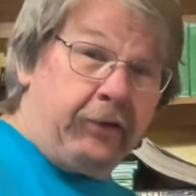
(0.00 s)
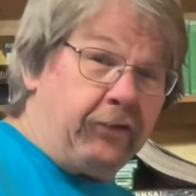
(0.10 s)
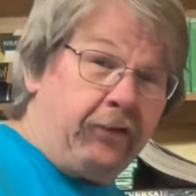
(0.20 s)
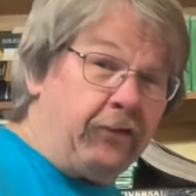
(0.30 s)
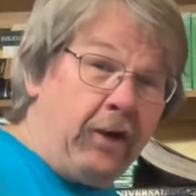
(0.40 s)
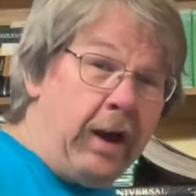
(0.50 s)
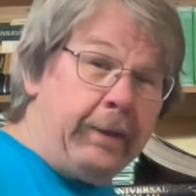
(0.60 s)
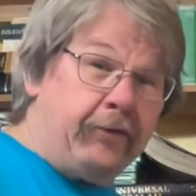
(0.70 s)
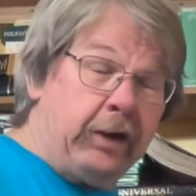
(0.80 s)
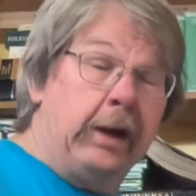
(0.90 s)
It's
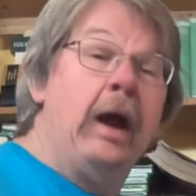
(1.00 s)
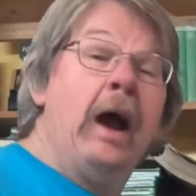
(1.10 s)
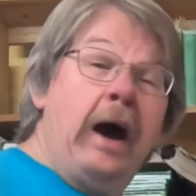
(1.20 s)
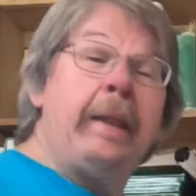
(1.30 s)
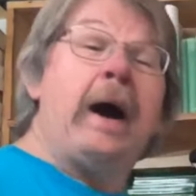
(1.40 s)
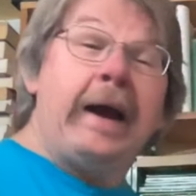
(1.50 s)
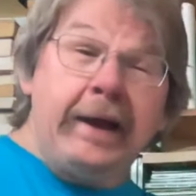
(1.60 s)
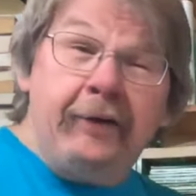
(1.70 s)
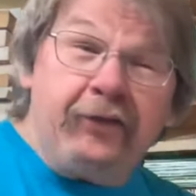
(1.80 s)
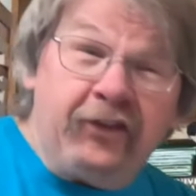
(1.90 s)
astonishing. And I have